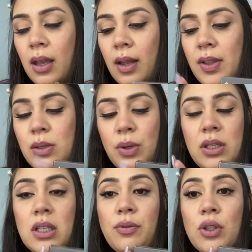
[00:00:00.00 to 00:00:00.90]
And this
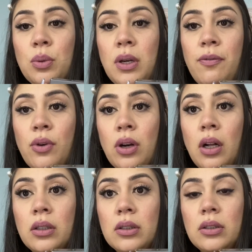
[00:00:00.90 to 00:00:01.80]
retails for
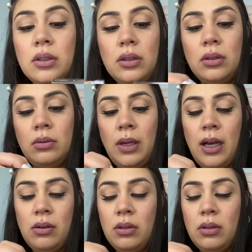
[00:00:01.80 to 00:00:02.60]
$24. Wow.